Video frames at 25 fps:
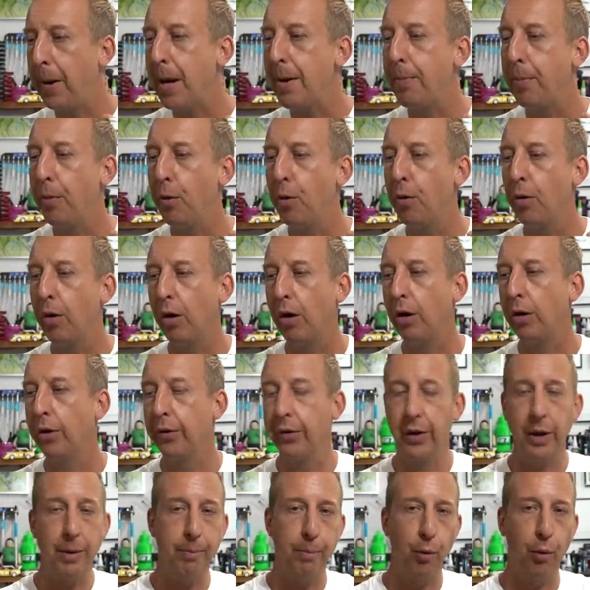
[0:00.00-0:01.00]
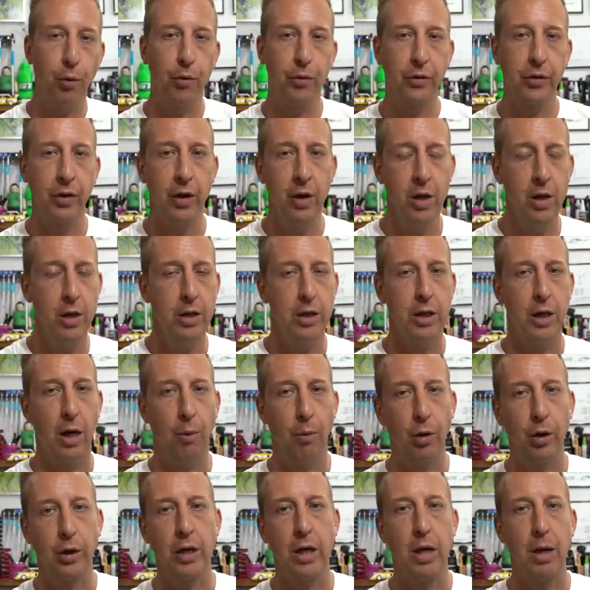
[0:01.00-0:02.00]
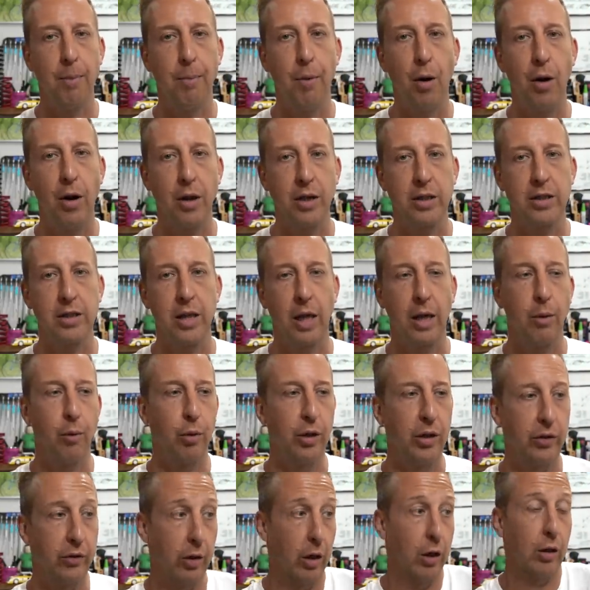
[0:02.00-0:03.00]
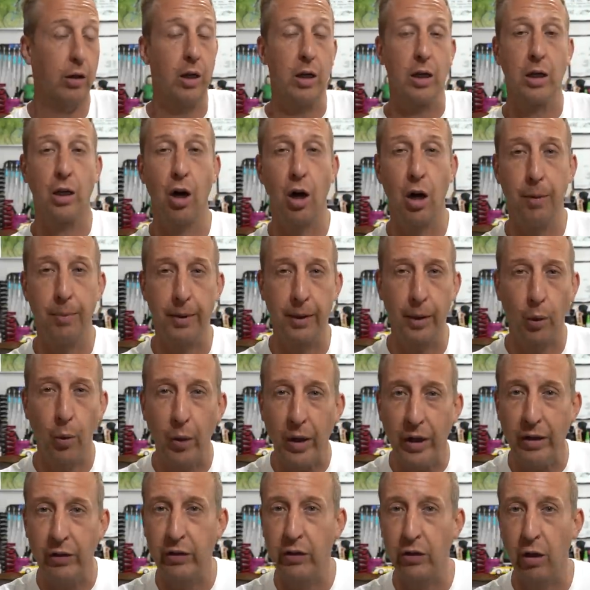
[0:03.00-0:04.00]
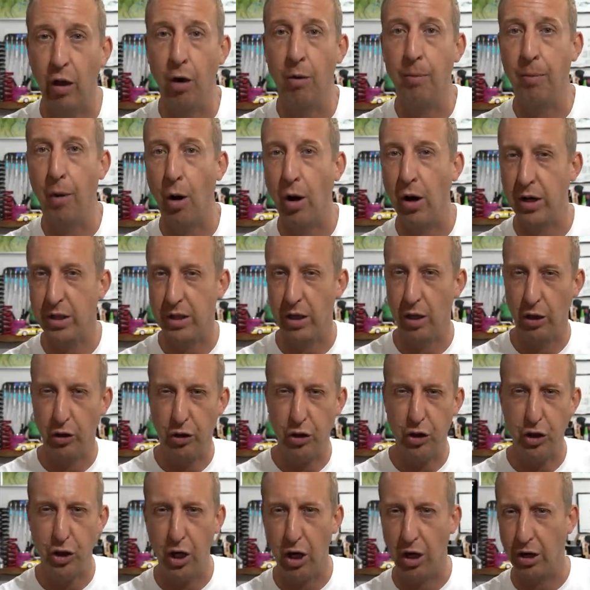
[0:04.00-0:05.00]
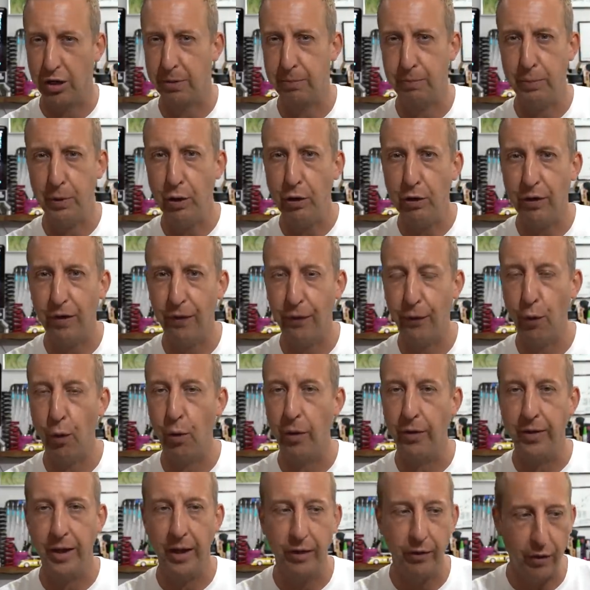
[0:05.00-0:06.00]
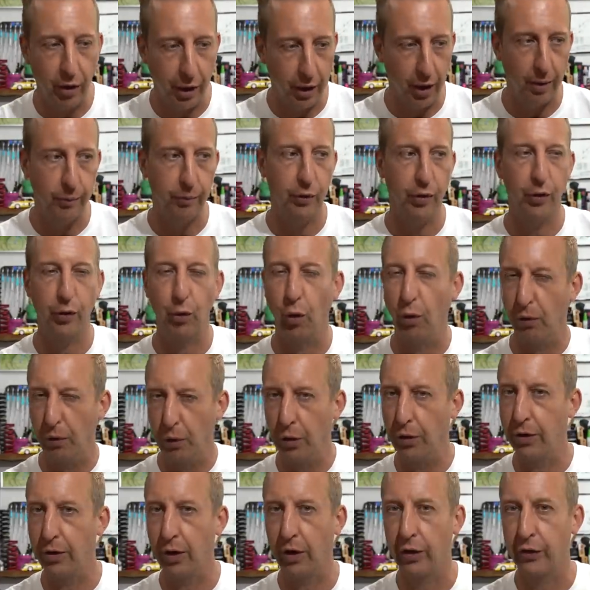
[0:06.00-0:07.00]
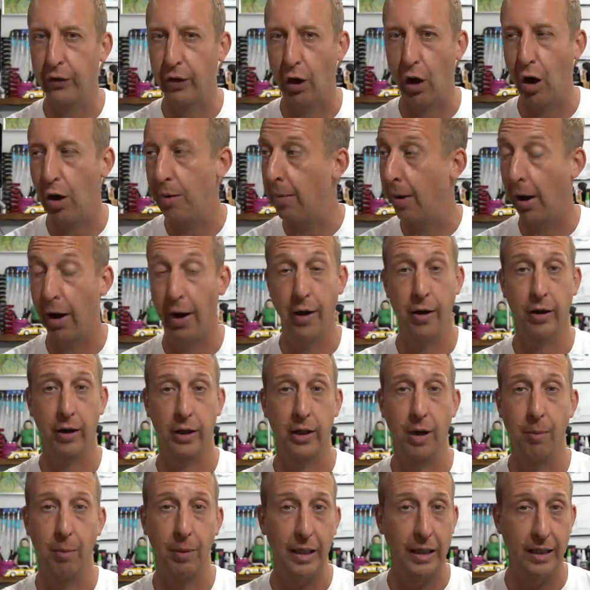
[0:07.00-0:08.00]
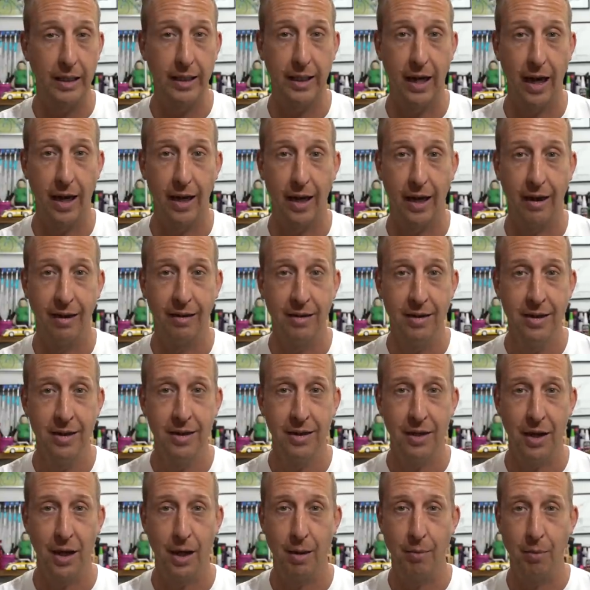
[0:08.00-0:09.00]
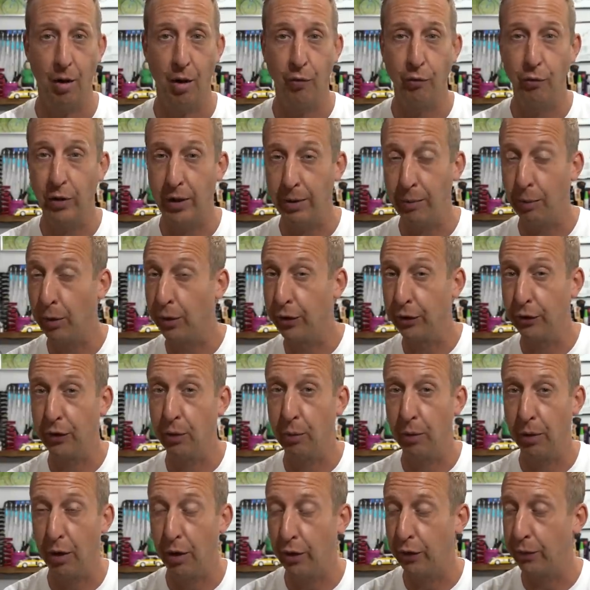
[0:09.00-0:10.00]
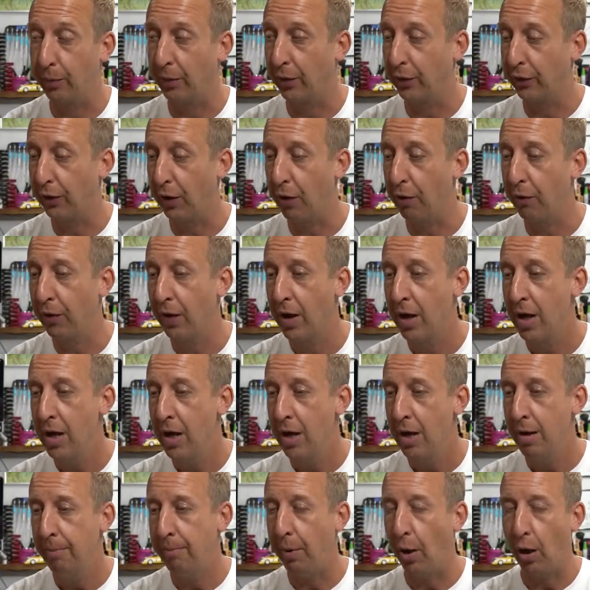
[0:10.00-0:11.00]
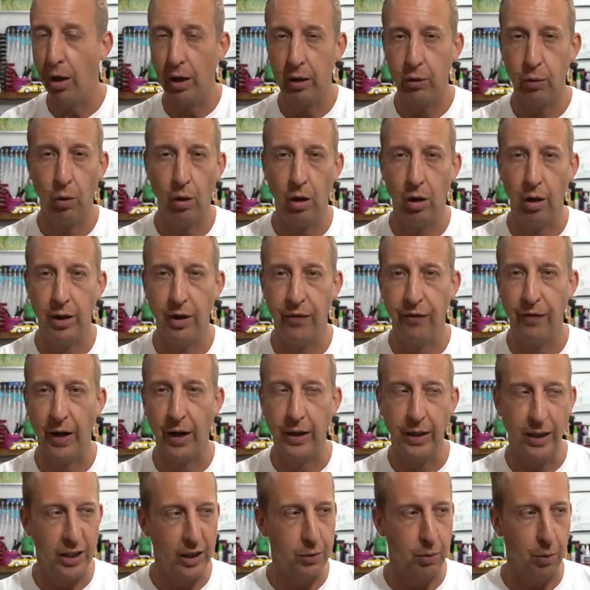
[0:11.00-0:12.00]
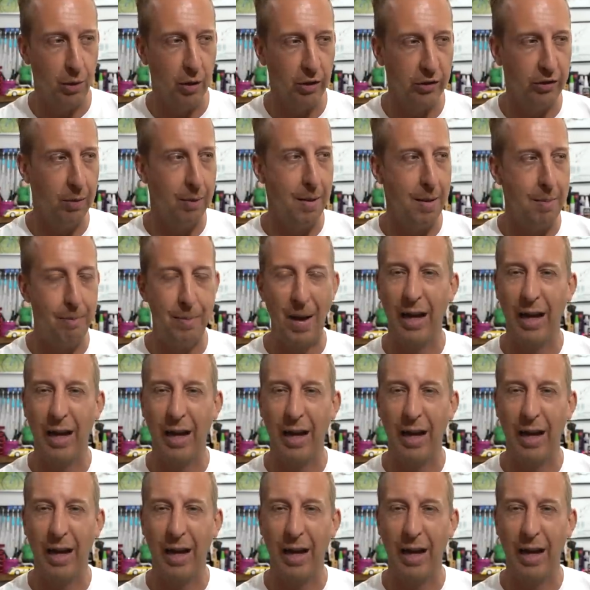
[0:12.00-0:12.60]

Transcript: people on the board, you know, were looking at bikes, they wanted to look at the Carpet Queen style bikes that are just beautiful and they're done up to sort of look nice at home. And I completely get that. I really want to do one of those myself. But I quite like the fact that this one looked a bit